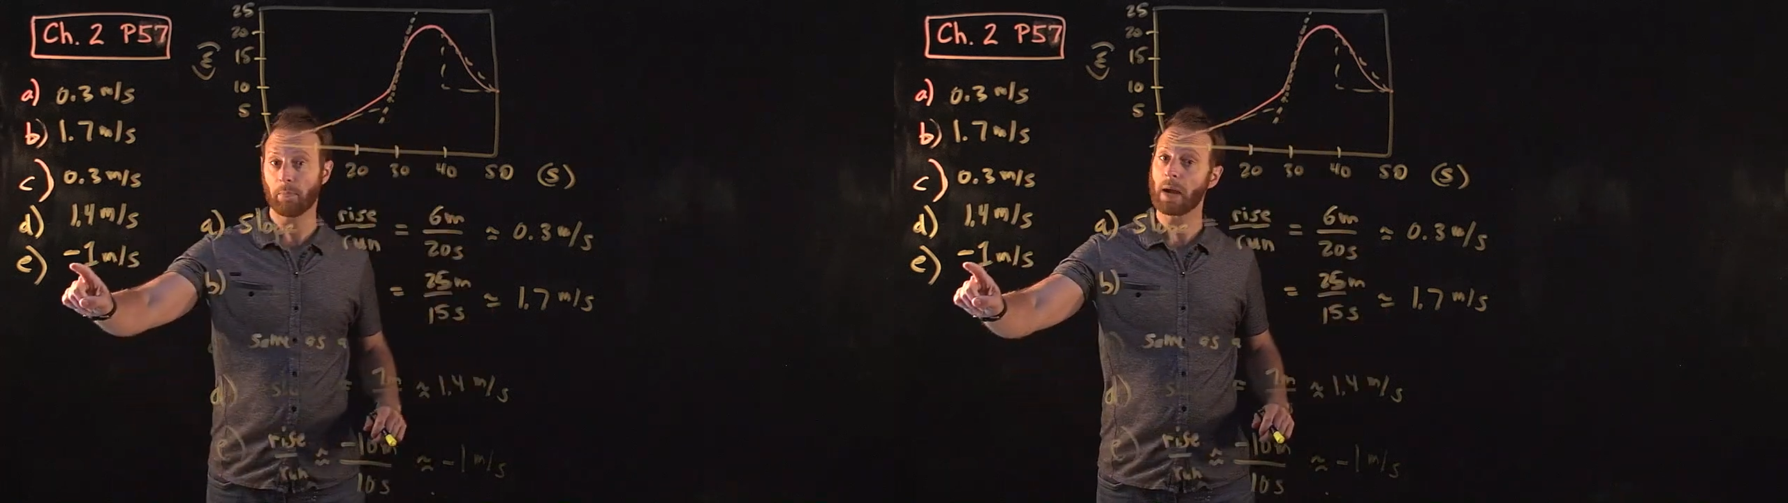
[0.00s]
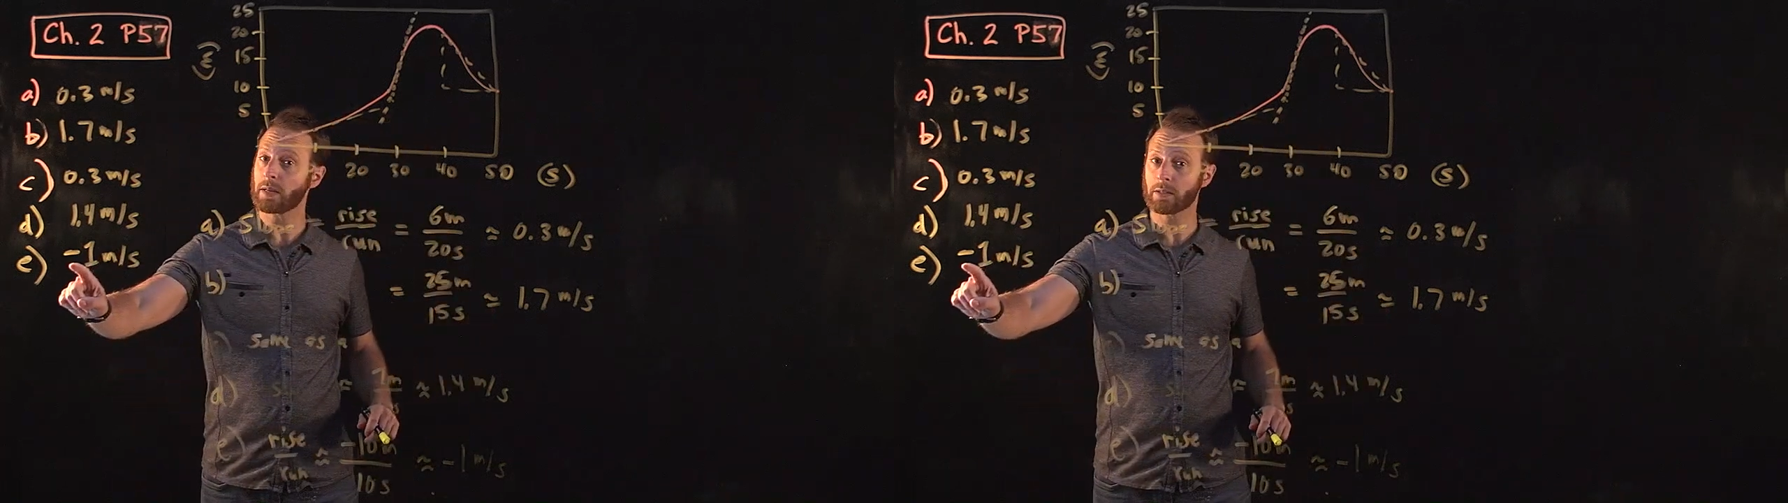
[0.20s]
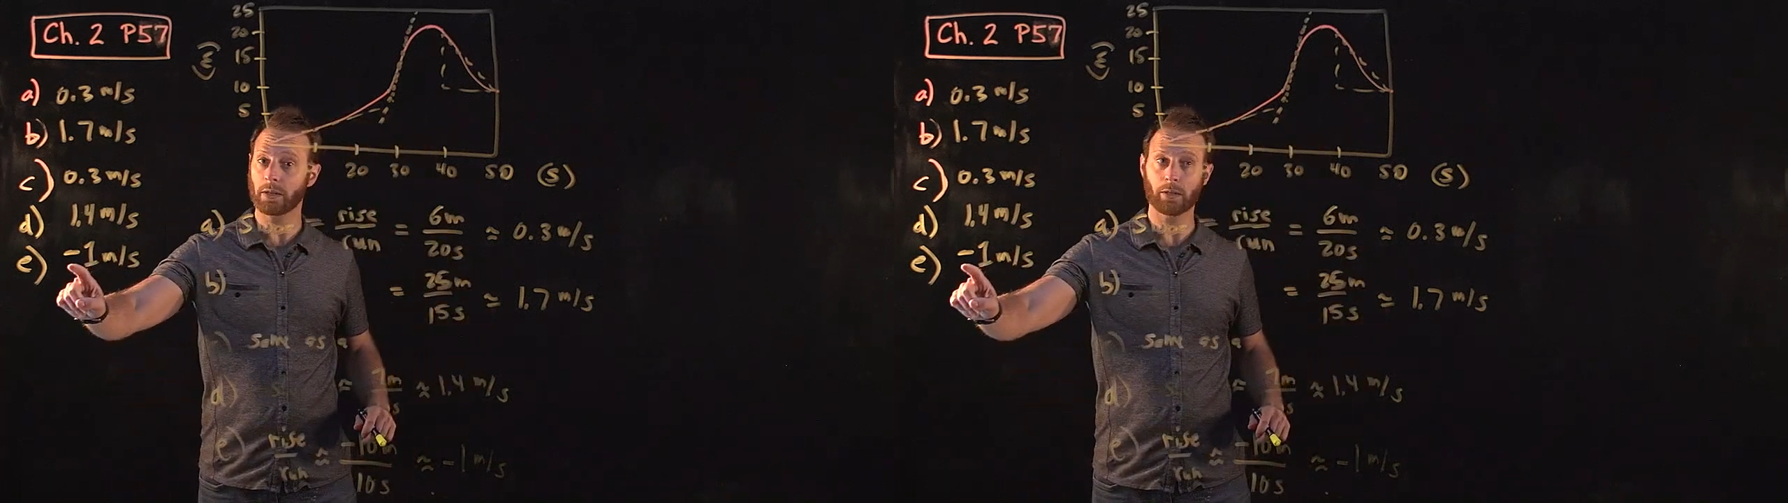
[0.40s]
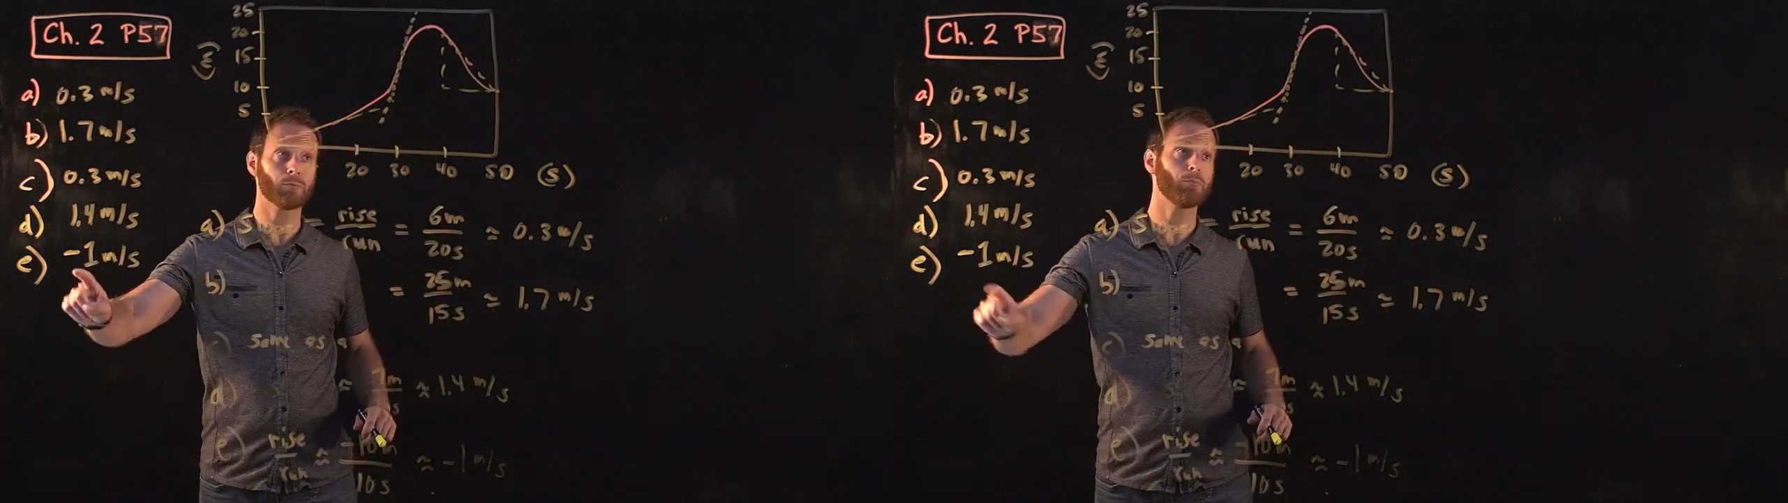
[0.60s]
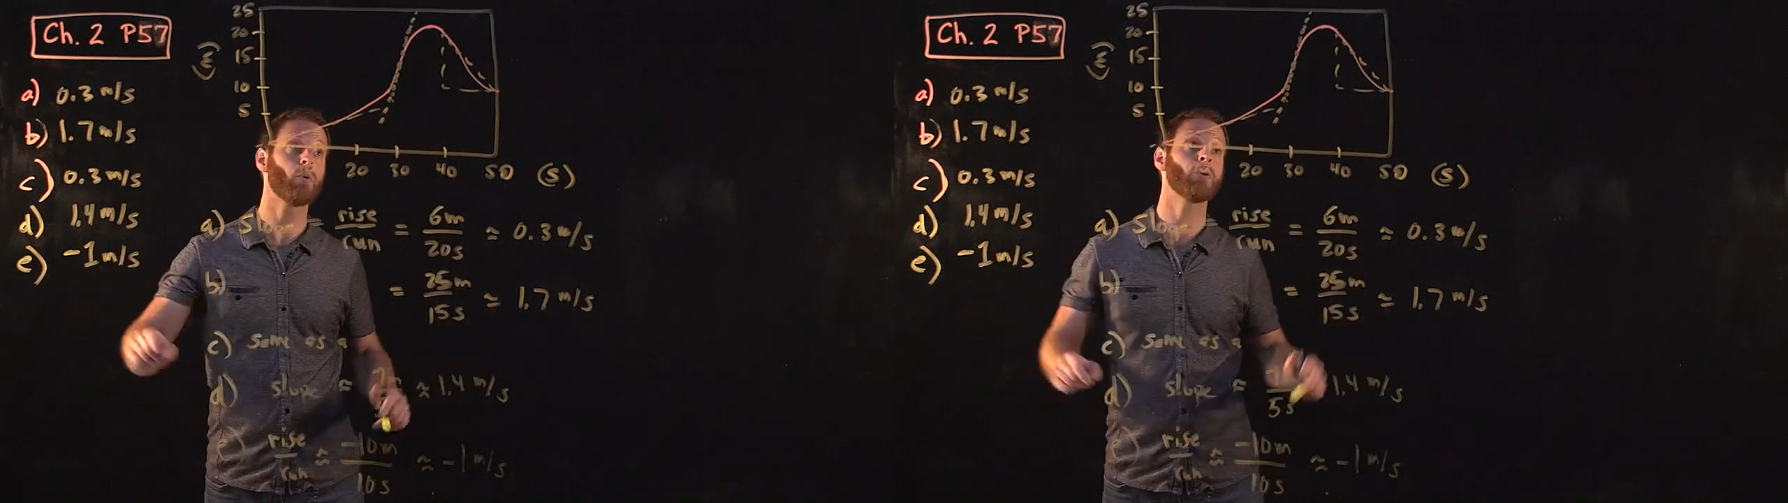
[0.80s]
minus sign is
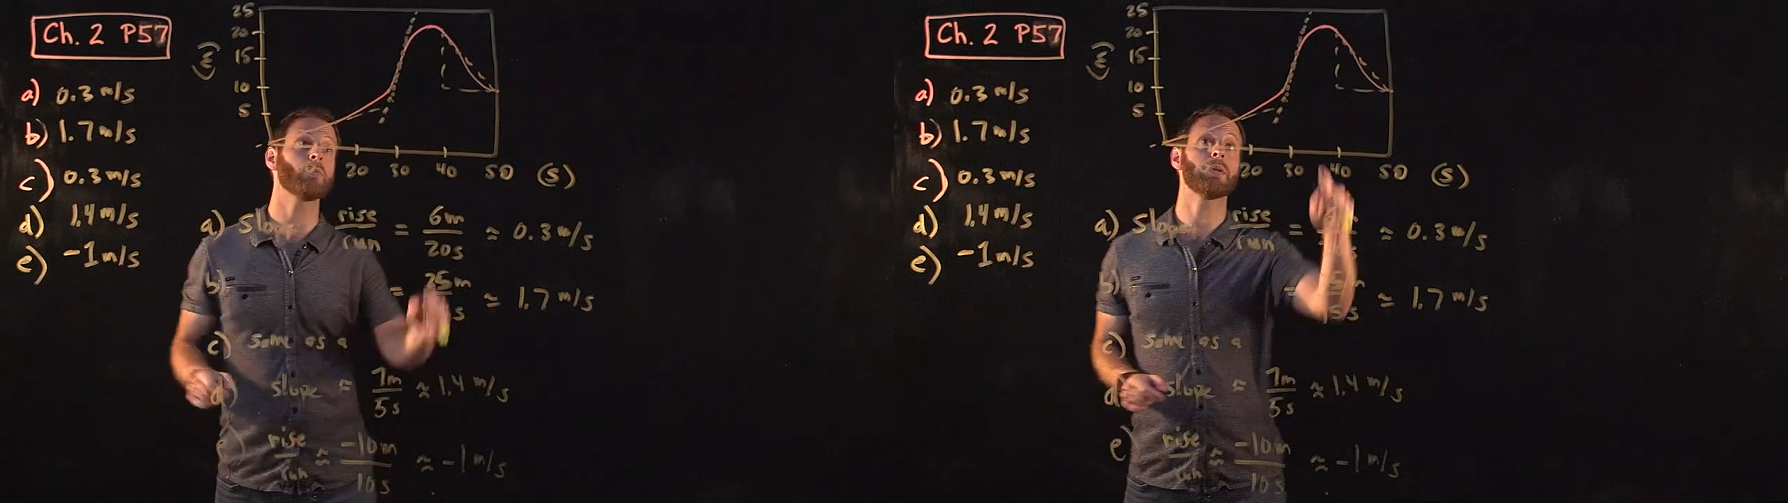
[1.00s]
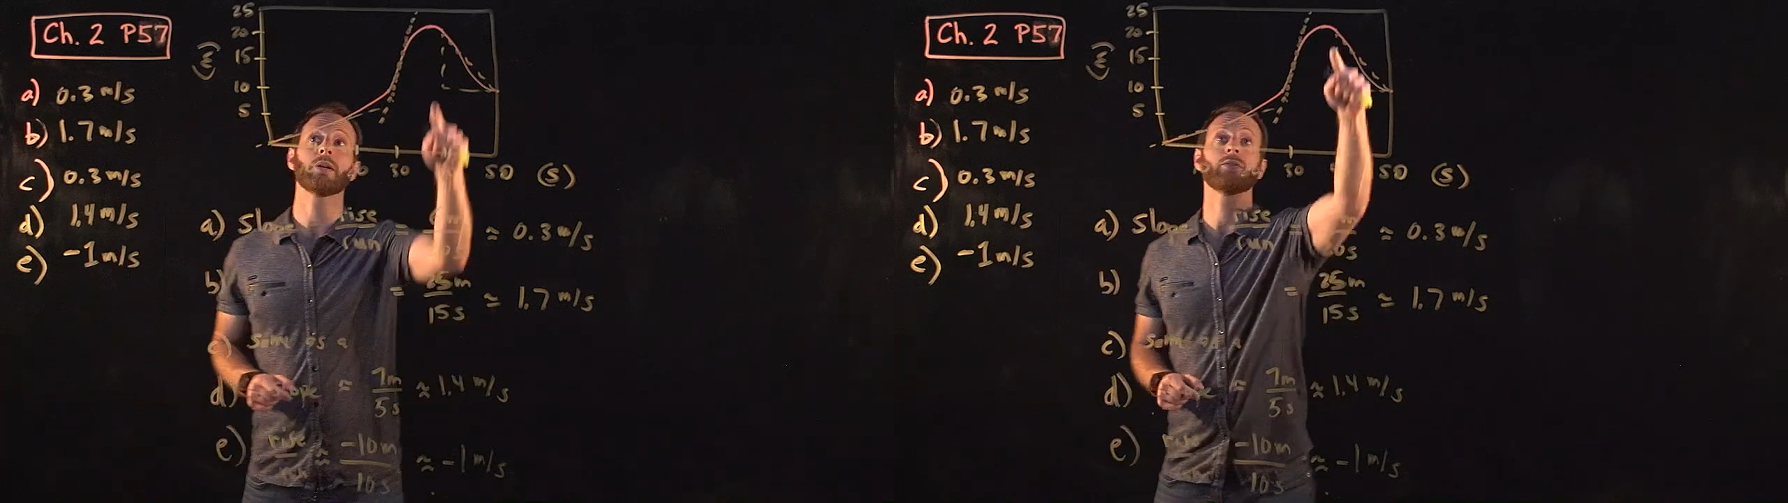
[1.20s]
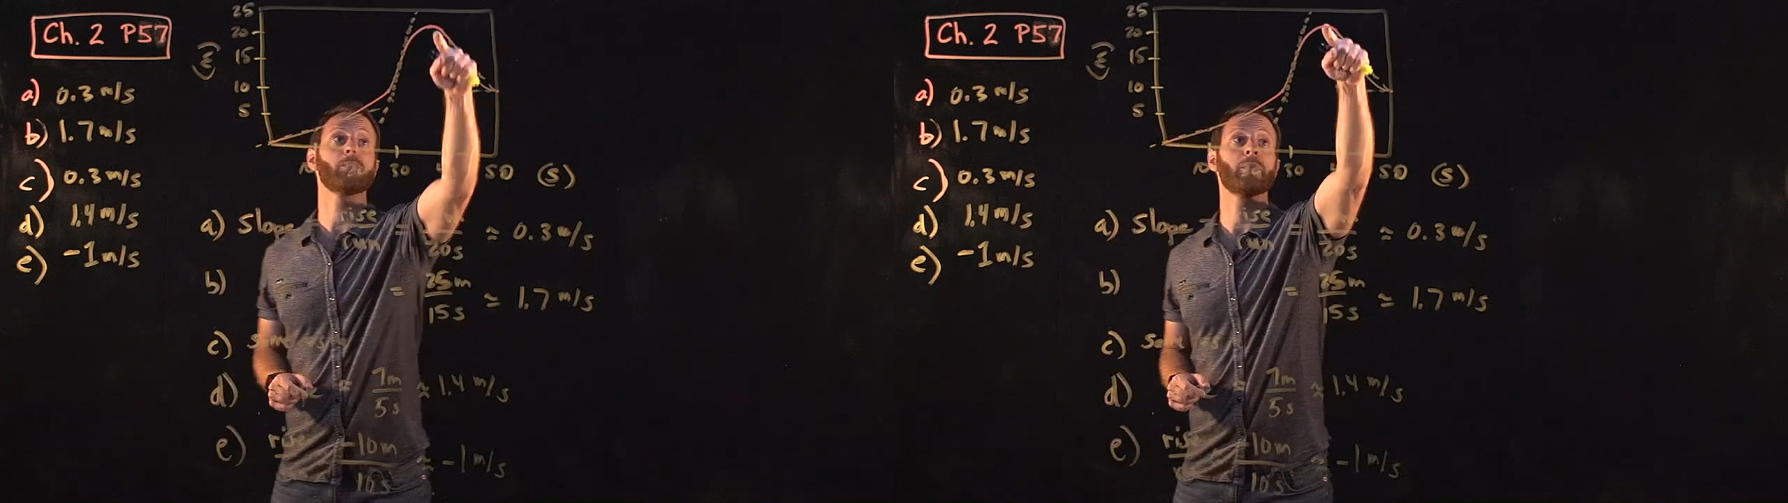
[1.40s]
important because the